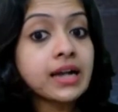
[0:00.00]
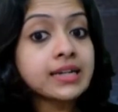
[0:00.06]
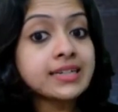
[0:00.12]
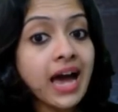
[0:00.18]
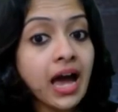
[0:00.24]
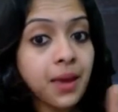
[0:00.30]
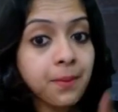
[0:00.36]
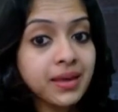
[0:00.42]

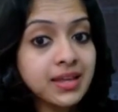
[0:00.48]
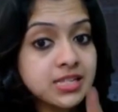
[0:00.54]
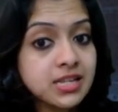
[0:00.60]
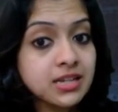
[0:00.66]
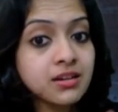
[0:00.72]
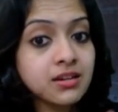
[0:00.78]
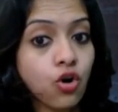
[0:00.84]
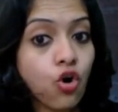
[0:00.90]

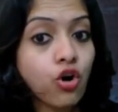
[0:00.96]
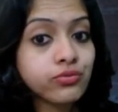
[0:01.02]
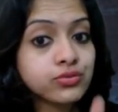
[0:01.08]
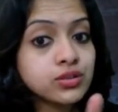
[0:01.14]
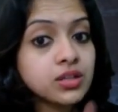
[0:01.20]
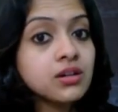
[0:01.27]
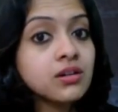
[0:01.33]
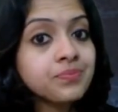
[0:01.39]
diameter of
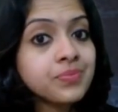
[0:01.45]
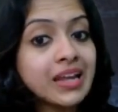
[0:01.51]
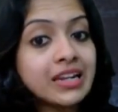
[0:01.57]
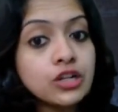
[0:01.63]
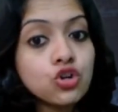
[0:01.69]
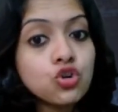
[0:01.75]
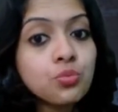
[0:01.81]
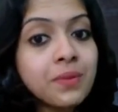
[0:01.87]
the
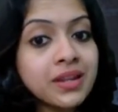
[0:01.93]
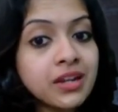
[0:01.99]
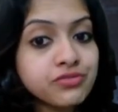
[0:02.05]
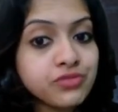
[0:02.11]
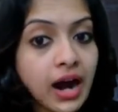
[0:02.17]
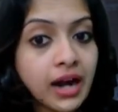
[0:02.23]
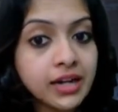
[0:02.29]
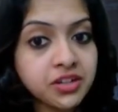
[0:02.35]
lumen
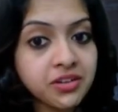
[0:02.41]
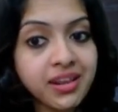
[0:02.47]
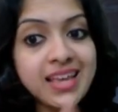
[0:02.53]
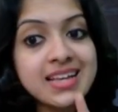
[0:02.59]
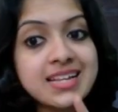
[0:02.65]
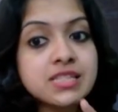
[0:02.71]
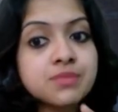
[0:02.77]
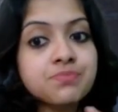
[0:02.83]
of
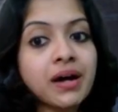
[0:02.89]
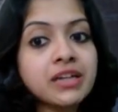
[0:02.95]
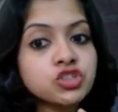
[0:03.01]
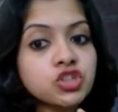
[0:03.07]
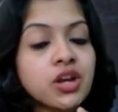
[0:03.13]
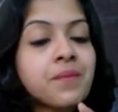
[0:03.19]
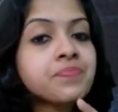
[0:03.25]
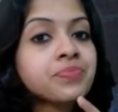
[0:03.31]
artery is
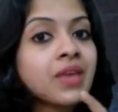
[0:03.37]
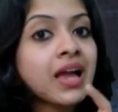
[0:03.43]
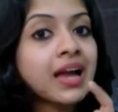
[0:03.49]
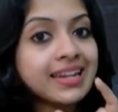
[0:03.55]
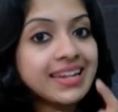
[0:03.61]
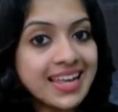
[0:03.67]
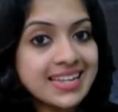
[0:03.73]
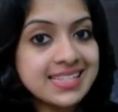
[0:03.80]
much
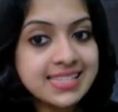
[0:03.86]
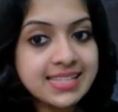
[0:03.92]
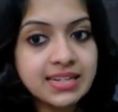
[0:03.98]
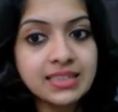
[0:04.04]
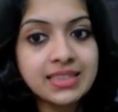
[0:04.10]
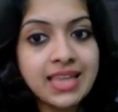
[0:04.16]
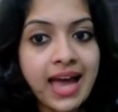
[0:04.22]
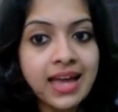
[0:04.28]

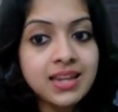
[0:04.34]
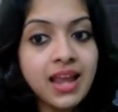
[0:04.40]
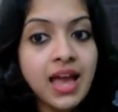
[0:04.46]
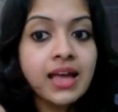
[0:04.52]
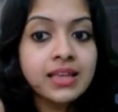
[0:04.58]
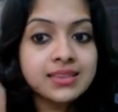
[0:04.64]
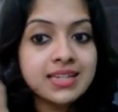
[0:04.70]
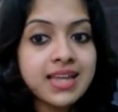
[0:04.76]
lesser than
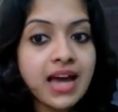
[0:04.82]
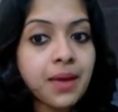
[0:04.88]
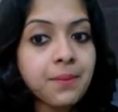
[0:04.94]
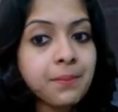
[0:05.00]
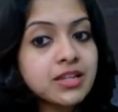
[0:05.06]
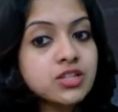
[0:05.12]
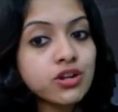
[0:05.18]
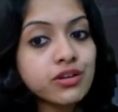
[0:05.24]
the
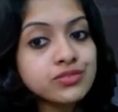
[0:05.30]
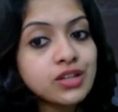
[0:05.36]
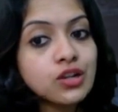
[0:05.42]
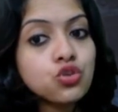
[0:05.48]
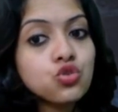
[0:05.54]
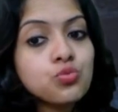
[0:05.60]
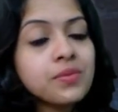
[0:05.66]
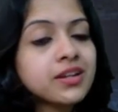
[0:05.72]
diameter of the
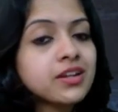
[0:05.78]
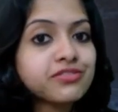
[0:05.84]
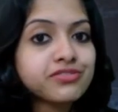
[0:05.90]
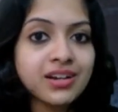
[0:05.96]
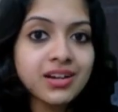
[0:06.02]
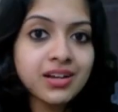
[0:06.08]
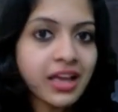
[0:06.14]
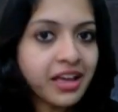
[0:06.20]
lumen of
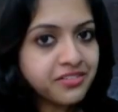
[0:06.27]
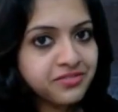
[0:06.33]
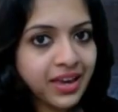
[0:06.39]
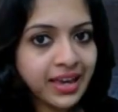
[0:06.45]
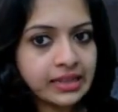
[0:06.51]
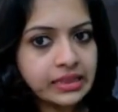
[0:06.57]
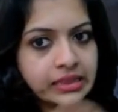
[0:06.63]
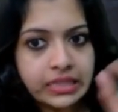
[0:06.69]
a
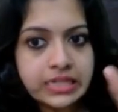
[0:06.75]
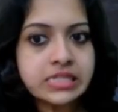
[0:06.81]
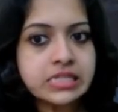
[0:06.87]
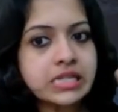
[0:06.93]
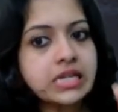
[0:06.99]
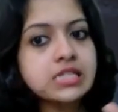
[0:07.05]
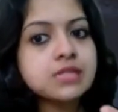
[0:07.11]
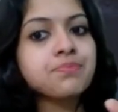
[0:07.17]
vein.
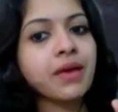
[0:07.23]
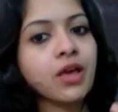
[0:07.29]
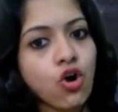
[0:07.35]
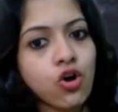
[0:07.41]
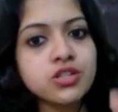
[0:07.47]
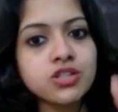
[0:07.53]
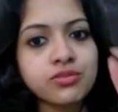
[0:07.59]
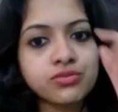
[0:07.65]
This is
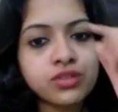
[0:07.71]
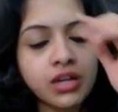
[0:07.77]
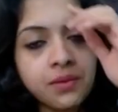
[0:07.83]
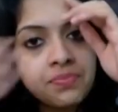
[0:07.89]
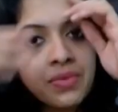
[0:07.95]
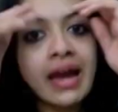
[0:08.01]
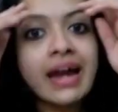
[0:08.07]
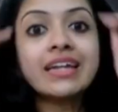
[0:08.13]
because of
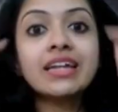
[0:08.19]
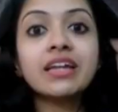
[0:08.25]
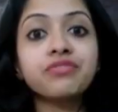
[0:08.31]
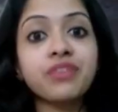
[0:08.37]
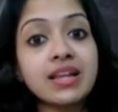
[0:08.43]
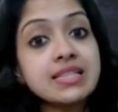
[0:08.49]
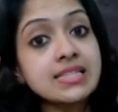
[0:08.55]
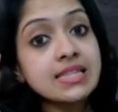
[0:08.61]
the
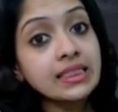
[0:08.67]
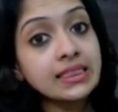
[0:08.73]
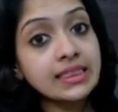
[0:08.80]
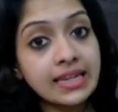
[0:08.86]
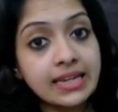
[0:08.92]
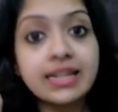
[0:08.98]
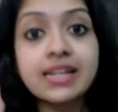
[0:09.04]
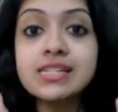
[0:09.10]
difference in
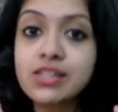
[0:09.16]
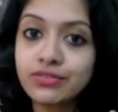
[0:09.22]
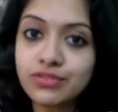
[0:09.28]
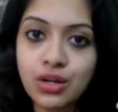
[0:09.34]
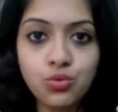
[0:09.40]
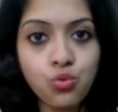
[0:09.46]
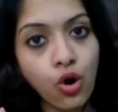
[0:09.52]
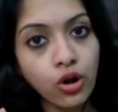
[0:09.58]
thickness of
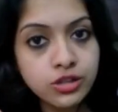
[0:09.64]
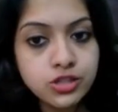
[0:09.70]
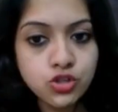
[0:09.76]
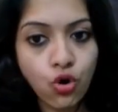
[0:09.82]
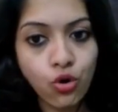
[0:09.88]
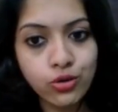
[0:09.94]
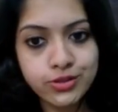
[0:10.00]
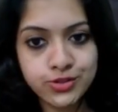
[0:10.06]
the walls
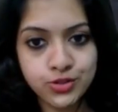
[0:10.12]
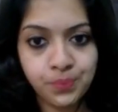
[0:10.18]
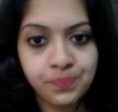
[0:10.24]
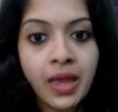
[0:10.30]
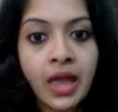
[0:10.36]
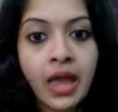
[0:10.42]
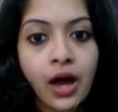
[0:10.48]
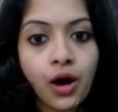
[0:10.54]
also.
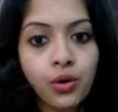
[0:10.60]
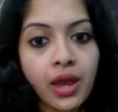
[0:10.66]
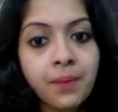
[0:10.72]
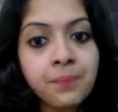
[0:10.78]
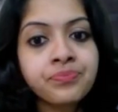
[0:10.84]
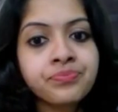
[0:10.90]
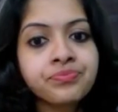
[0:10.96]
Okay.